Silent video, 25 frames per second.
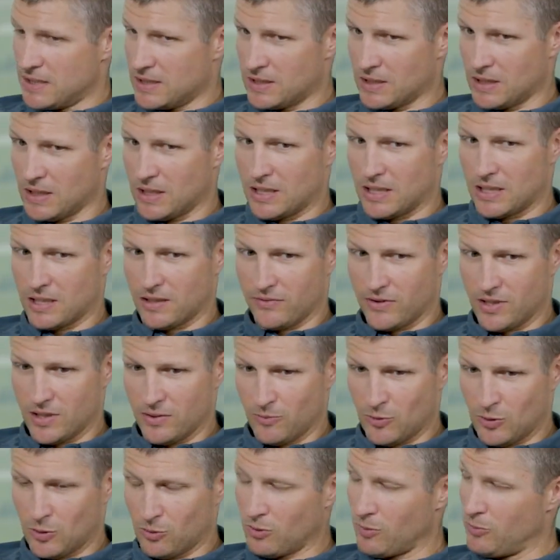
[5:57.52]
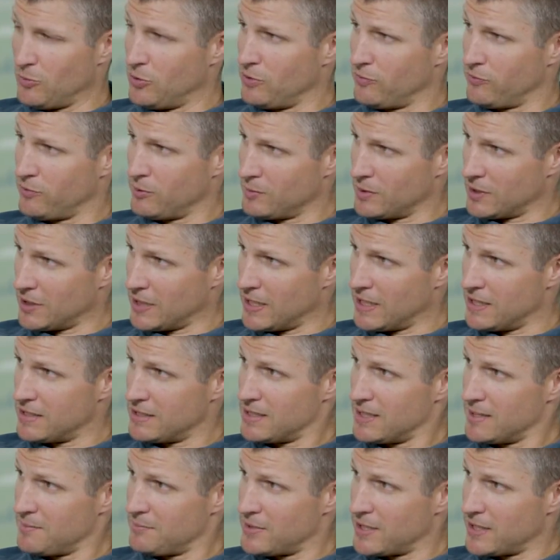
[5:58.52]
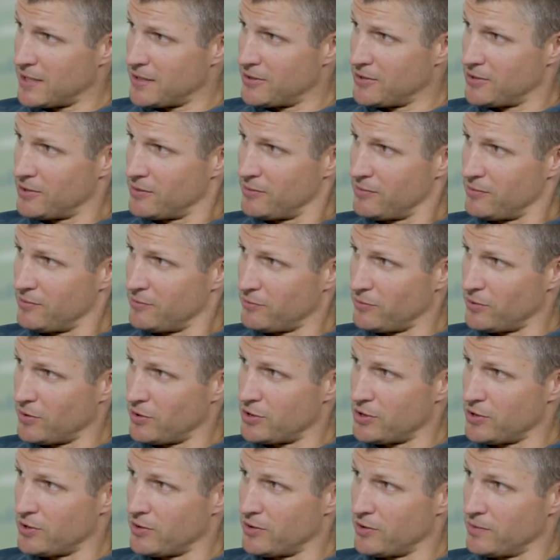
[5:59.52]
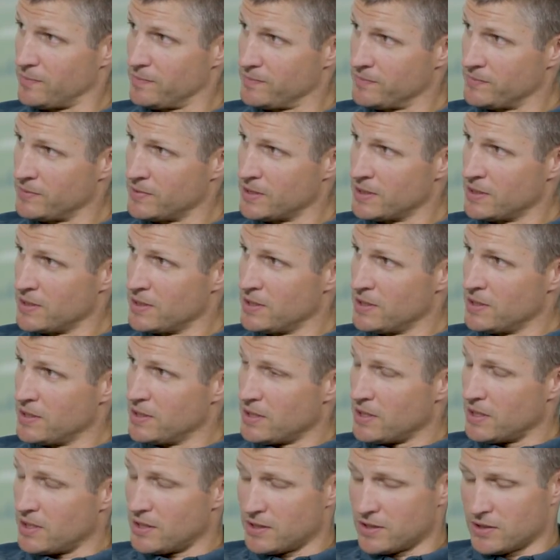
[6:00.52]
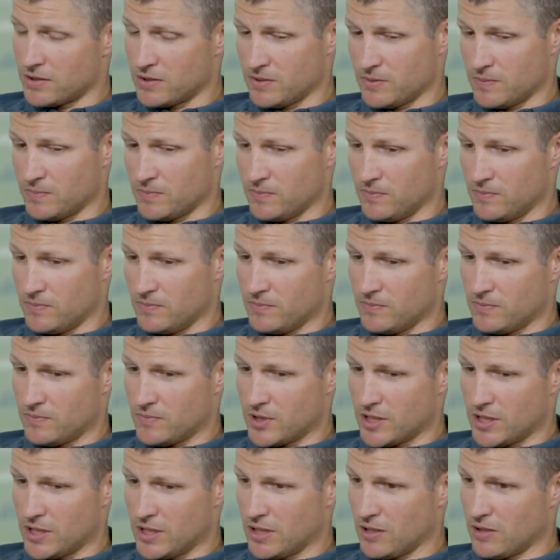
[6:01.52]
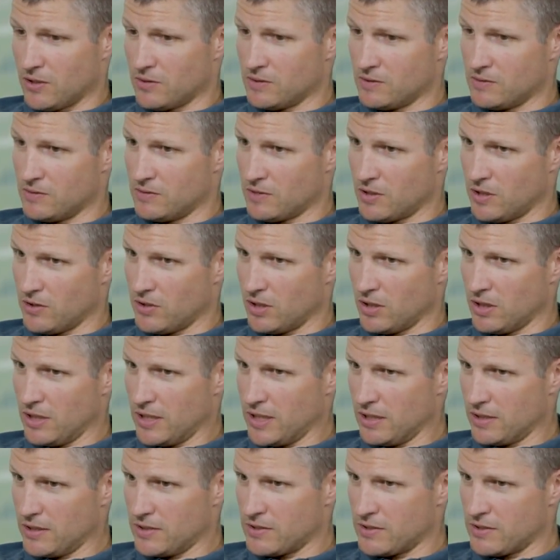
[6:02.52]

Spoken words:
a lot of them were removed from the landscape that year, for sure. And then on the Leyland